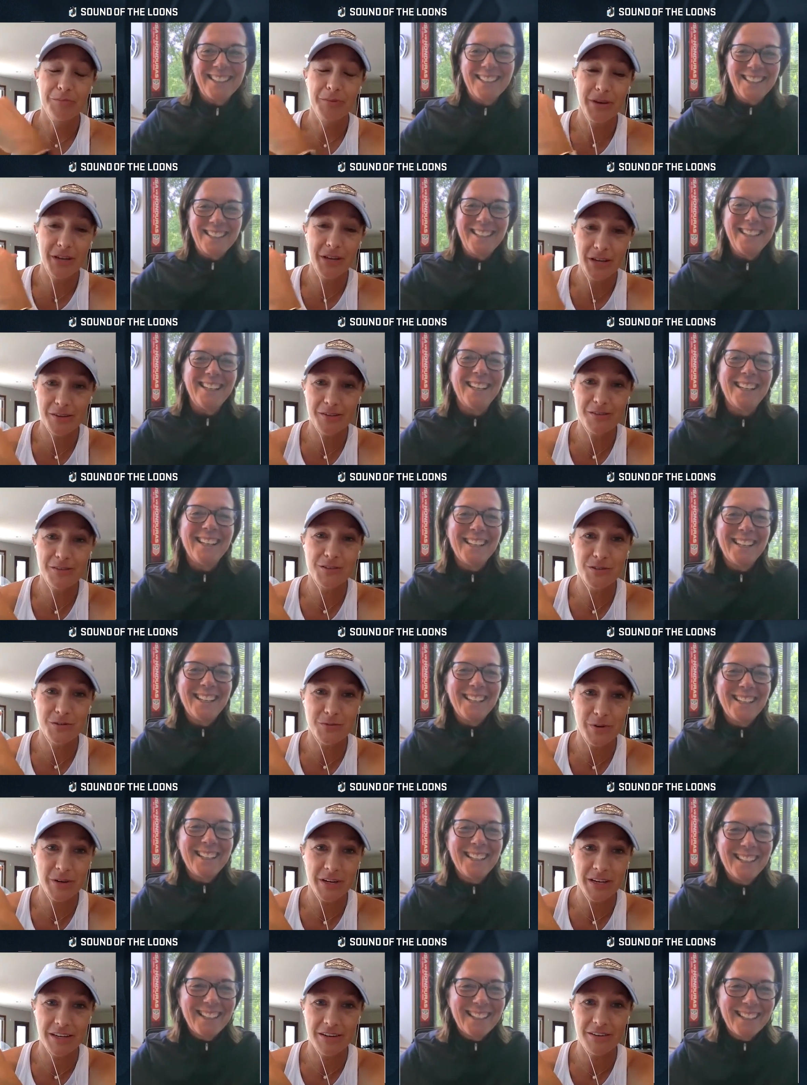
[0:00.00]
Speaker 1: Being yeah. in the
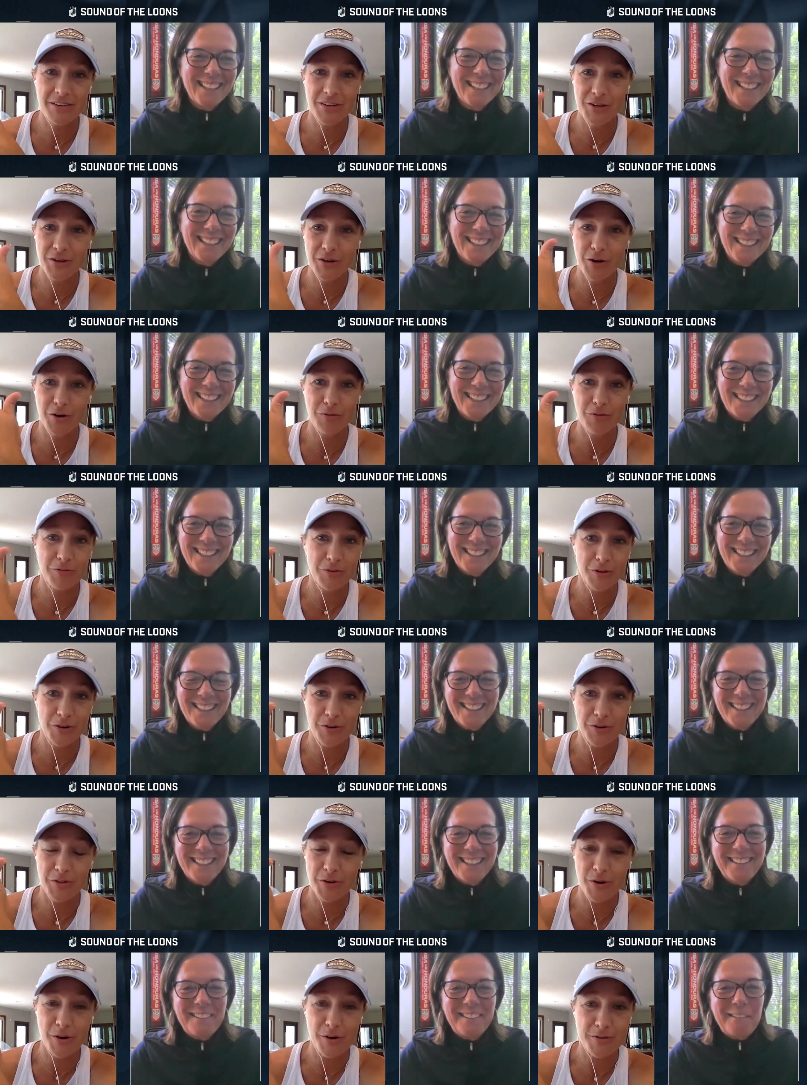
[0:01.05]
suite, you know,
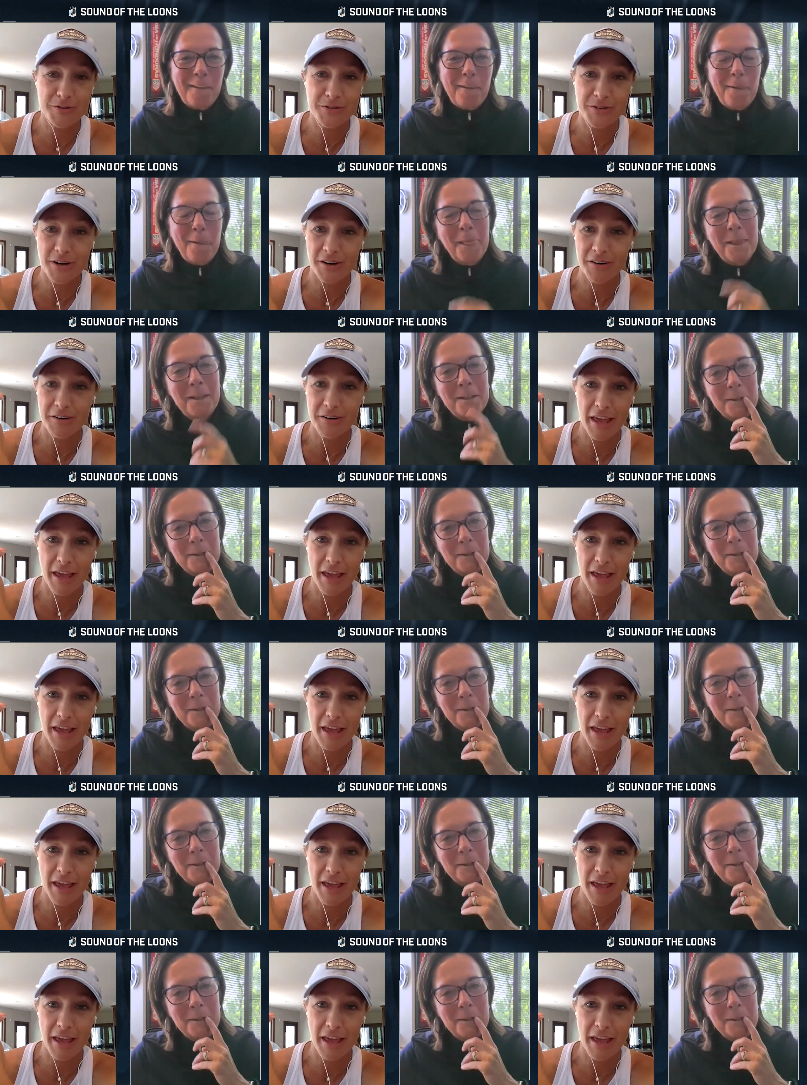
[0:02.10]
for the All-Star